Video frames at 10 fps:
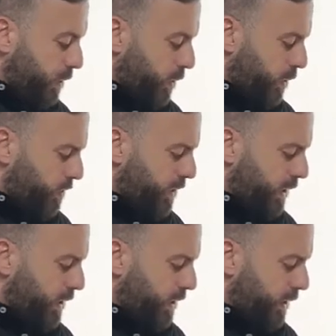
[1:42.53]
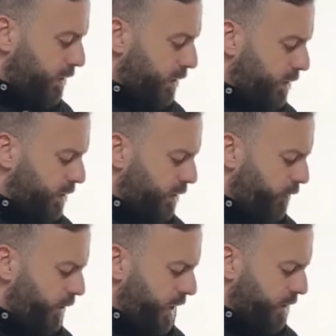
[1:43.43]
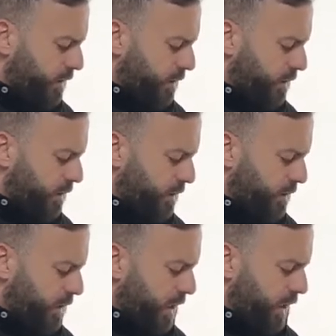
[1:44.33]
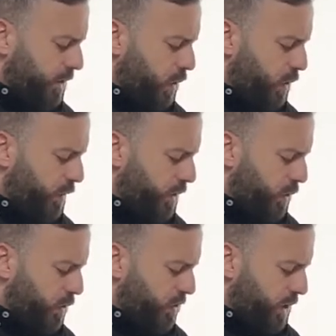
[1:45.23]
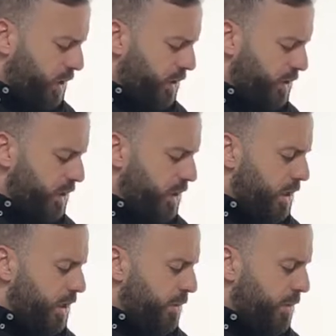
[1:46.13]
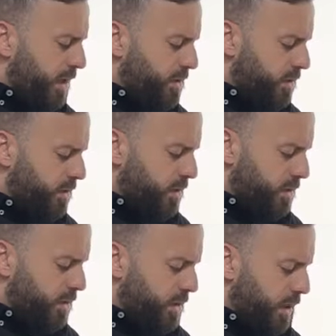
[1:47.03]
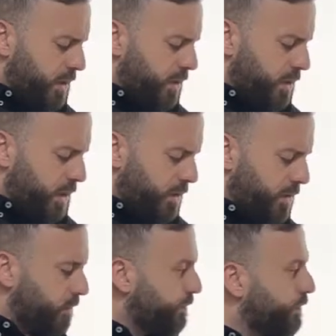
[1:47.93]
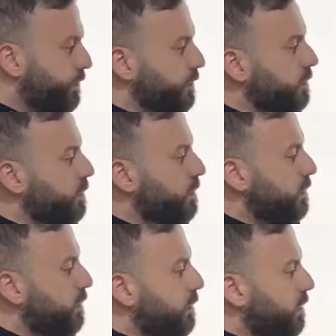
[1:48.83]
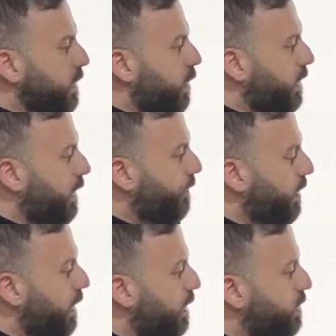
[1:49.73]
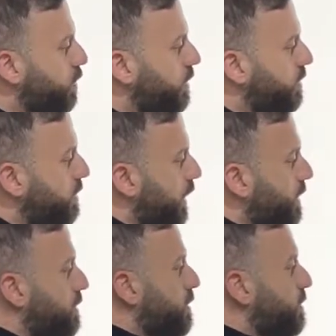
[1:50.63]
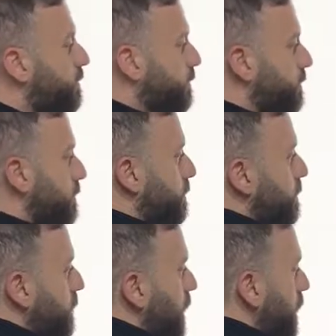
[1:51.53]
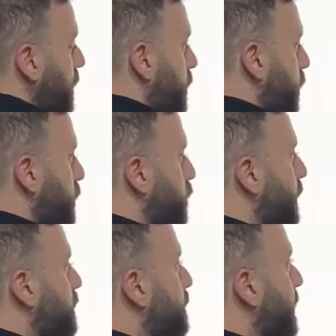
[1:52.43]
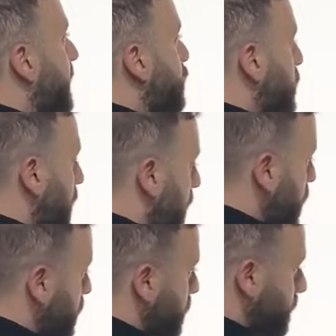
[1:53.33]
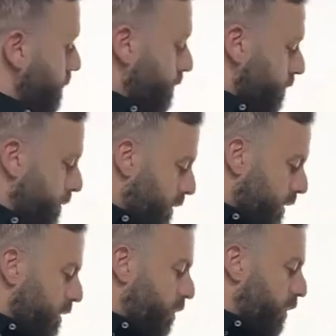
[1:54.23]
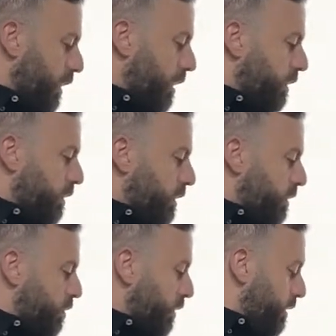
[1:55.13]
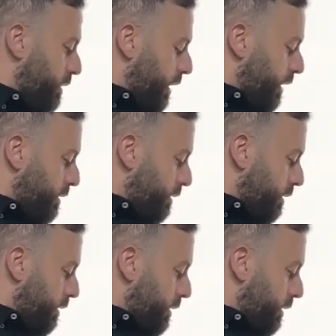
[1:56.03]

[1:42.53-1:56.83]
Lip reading: cosine theta divide sine over cosine plus sine theta. Okay, so in this case, we do multiplication now. Okay, so in this case,